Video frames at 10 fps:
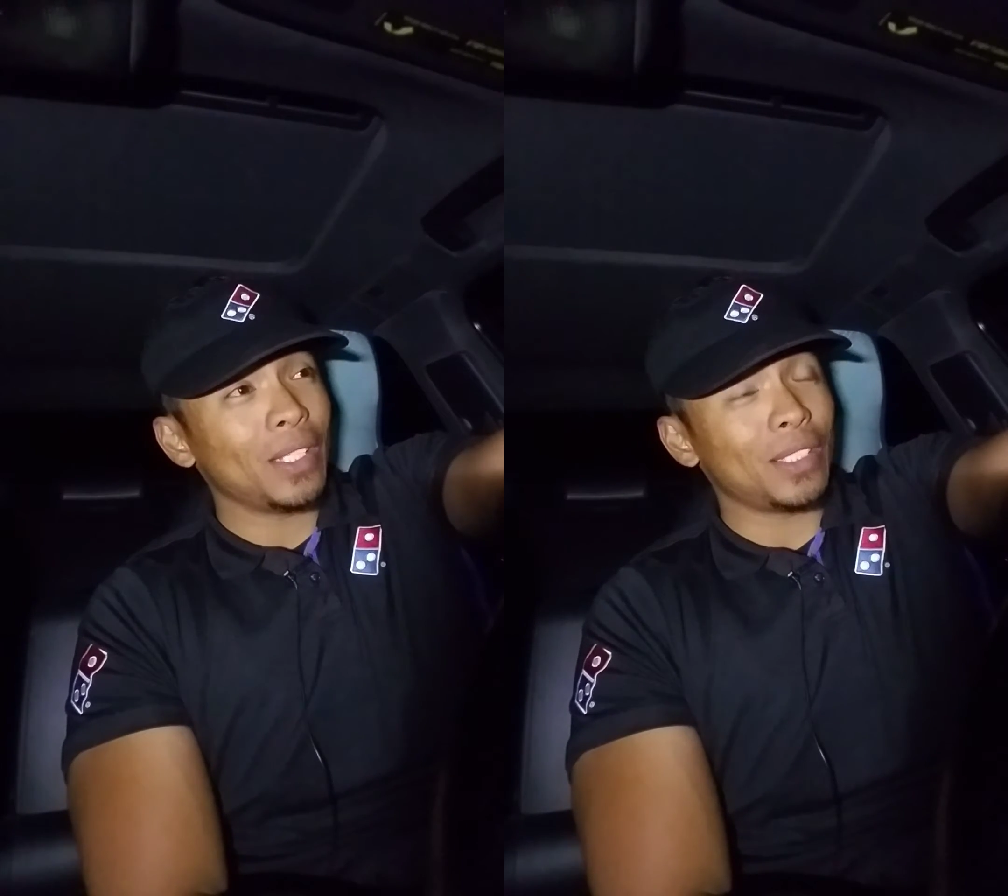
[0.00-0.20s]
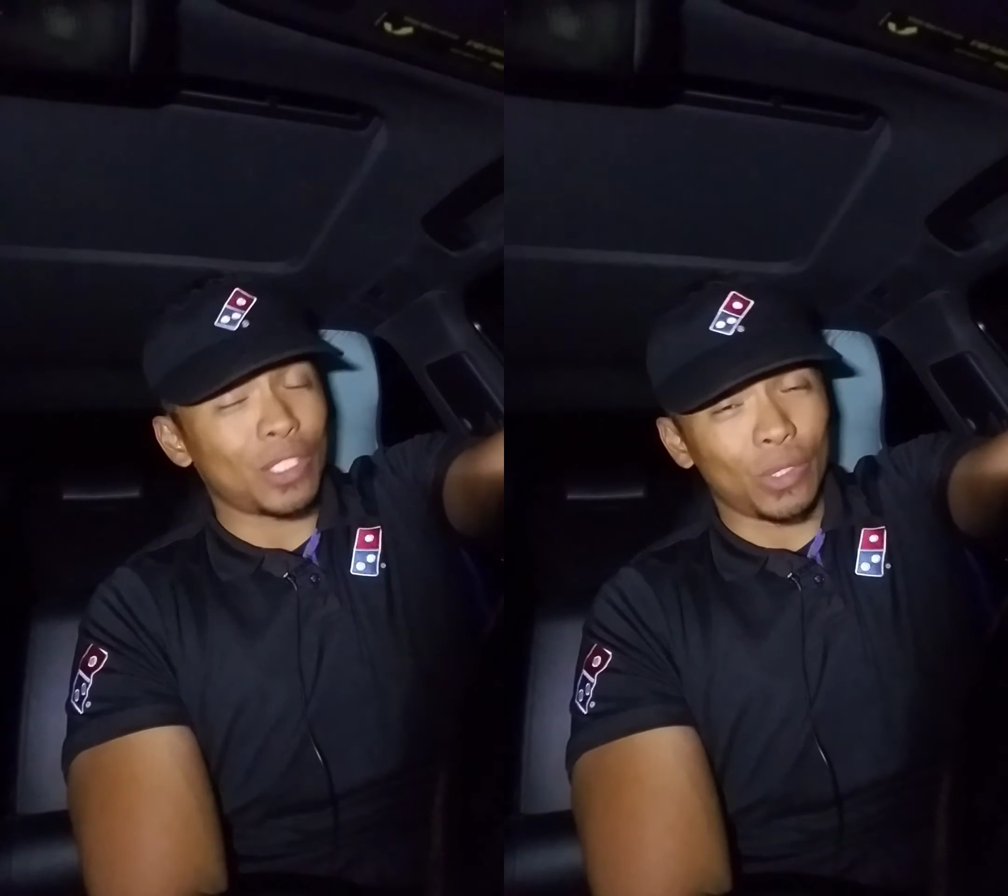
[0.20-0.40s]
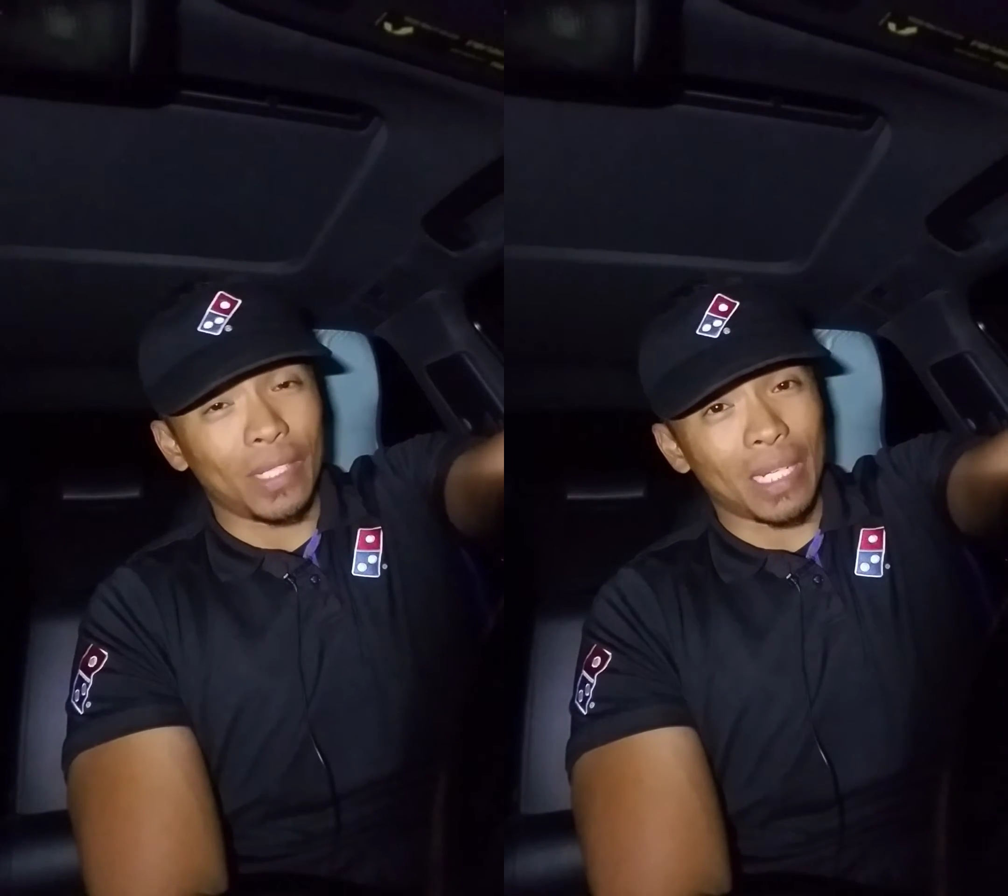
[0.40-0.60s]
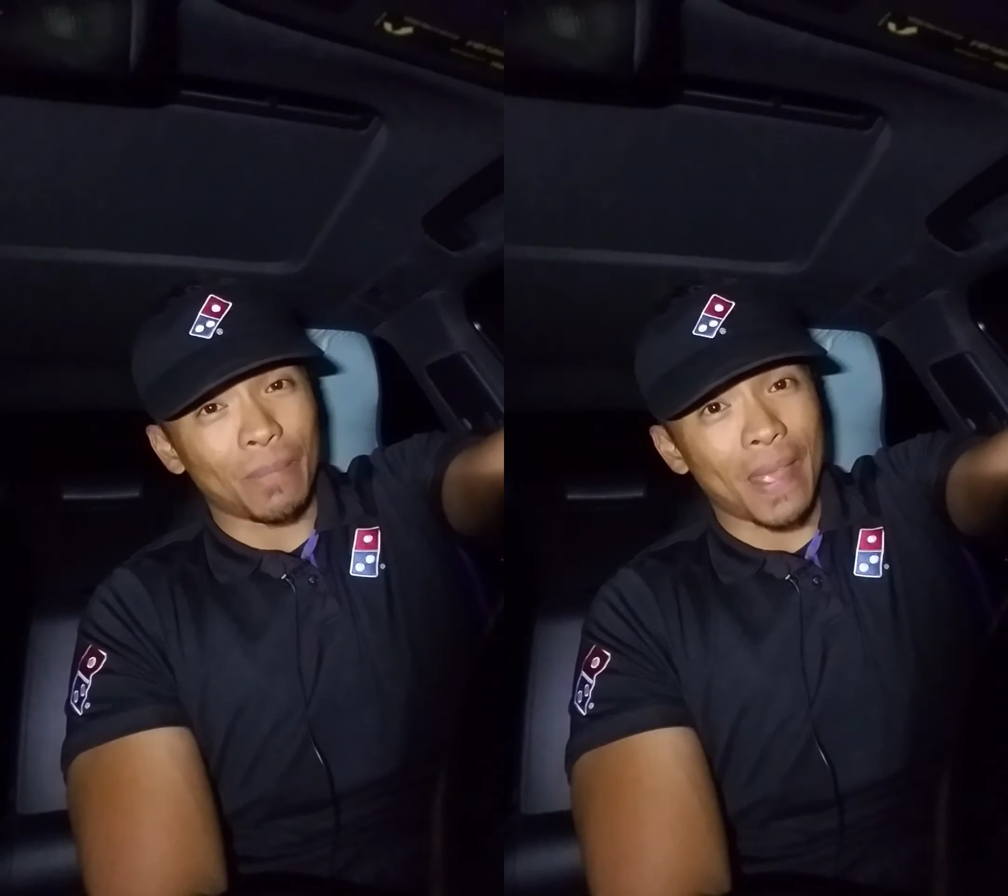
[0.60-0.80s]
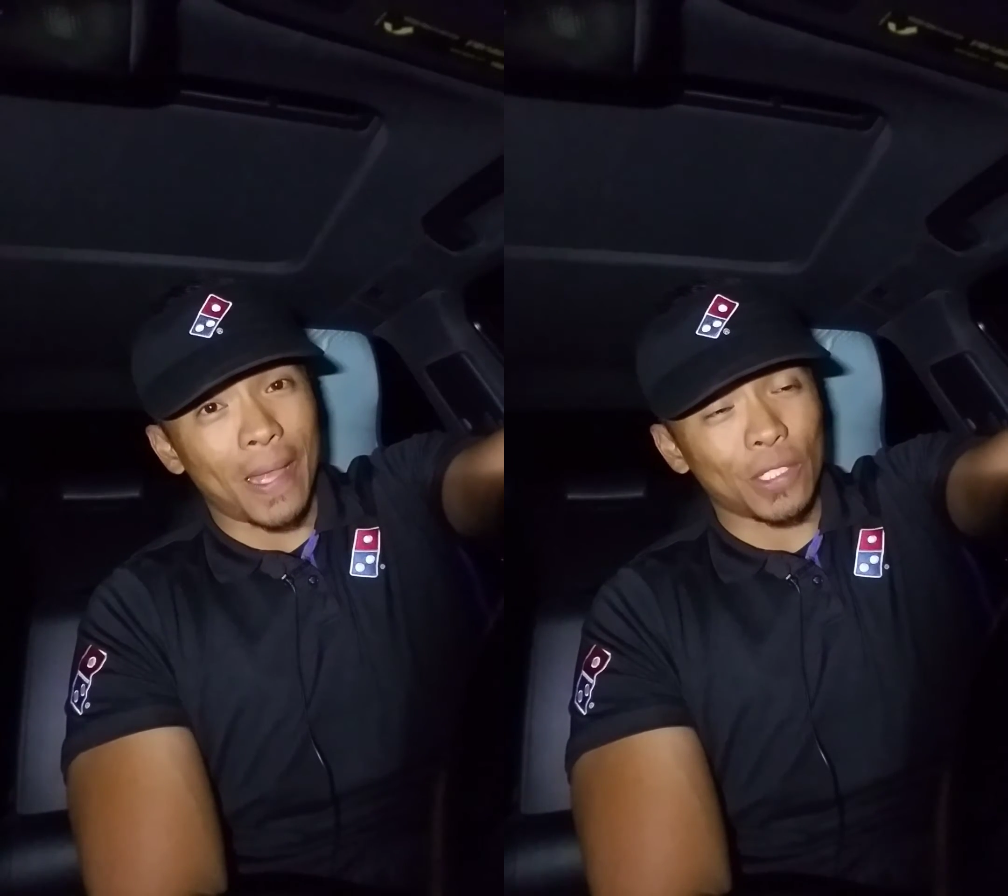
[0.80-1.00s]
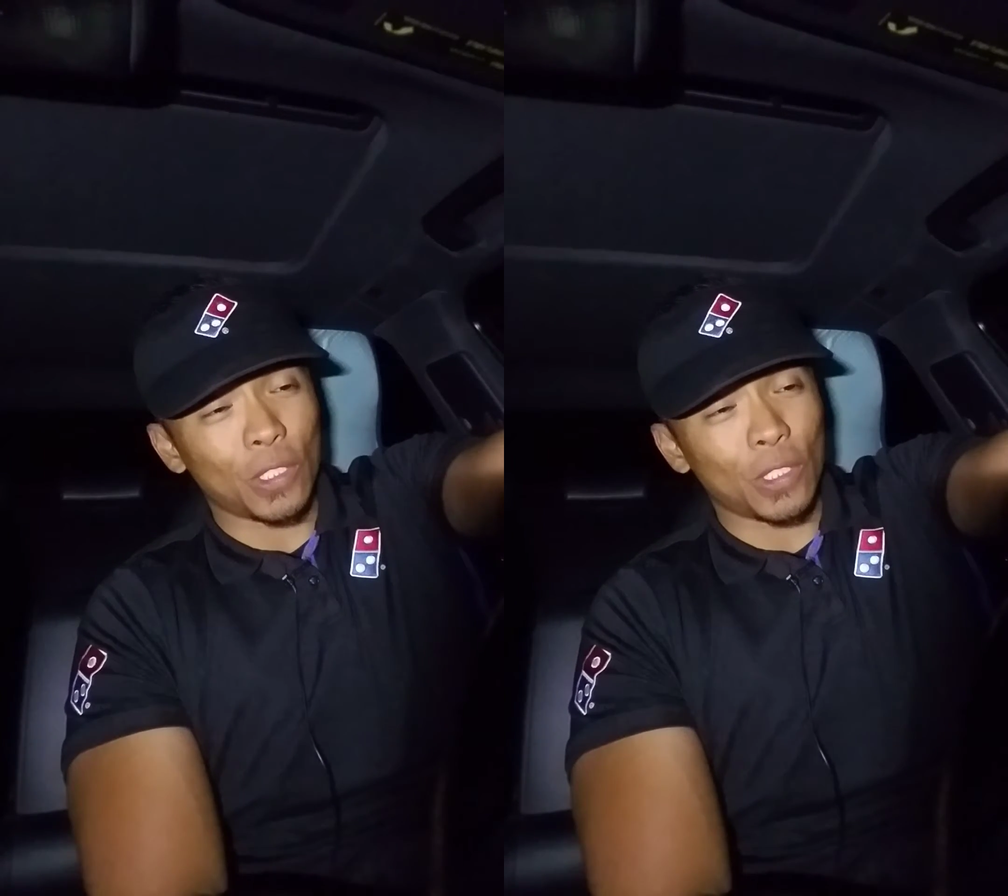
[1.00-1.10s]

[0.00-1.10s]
just to get him that.